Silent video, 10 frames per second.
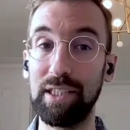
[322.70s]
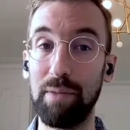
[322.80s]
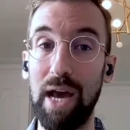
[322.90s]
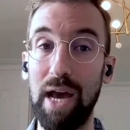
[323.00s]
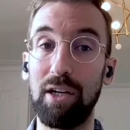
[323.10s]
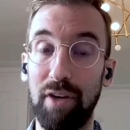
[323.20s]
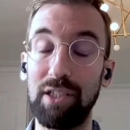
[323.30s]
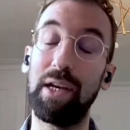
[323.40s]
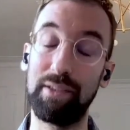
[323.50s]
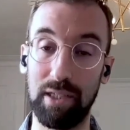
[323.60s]
is a matter
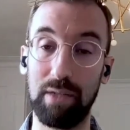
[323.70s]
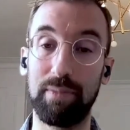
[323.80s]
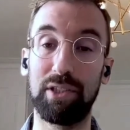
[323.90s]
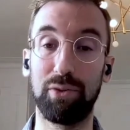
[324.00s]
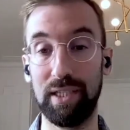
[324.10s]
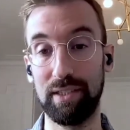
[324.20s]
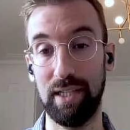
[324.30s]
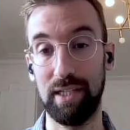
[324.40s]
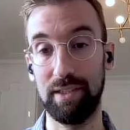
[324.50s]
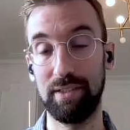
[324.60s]
fundamentally between
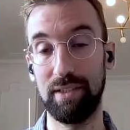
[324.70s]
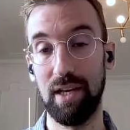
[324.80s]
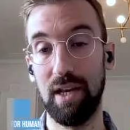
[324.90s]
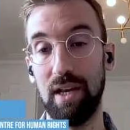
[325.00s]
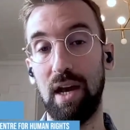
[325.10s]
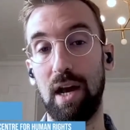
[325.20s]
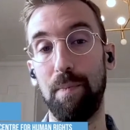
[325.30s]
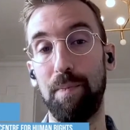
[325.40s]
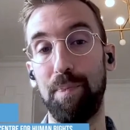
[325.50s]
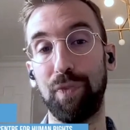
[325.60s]
states,
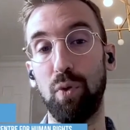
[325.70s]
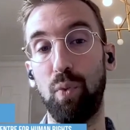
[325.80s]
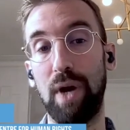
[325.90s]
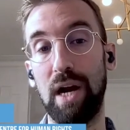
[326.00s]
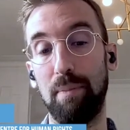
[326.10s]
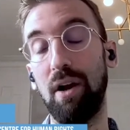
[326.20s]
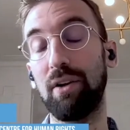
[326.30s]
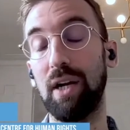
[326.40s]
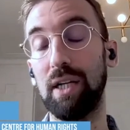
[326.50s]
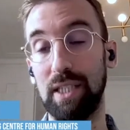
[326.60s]
where
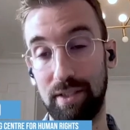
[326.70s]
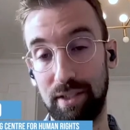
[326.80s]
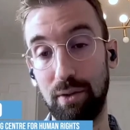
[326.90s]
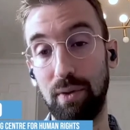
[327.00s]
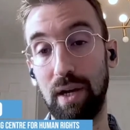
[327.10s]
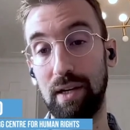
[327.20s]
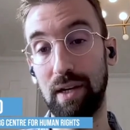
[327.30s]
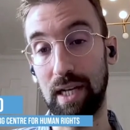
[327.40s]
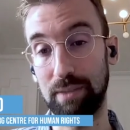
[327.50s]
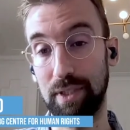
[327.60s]
progress at the UN
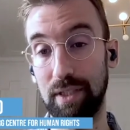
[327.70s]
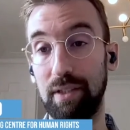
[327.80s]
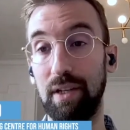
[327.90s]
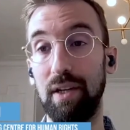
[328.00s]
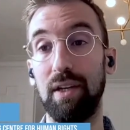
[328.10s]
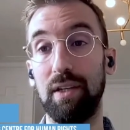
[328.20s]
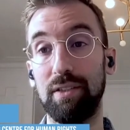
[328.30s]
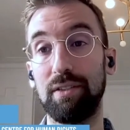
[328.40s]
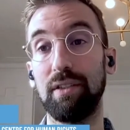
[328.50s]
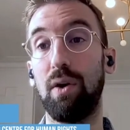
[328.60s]
has been
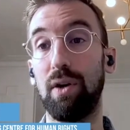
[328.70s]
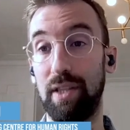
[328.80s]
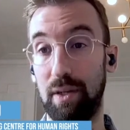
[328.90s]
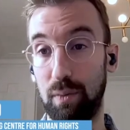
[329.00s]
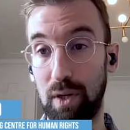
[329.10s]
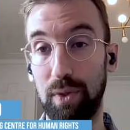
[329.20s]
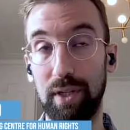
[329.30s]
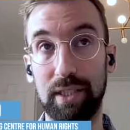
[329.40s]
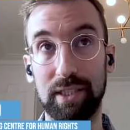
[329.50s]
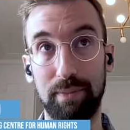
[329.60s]
slower than one
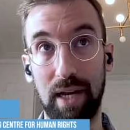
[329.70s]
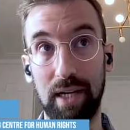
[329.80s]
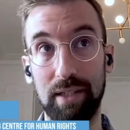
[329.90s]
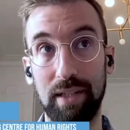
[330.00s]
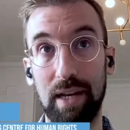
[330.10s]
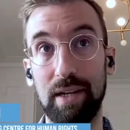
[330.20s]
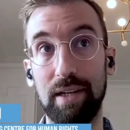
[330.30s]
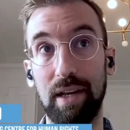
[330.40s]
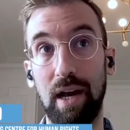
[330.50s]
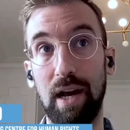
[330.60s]
would expect.
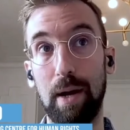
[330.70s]
And,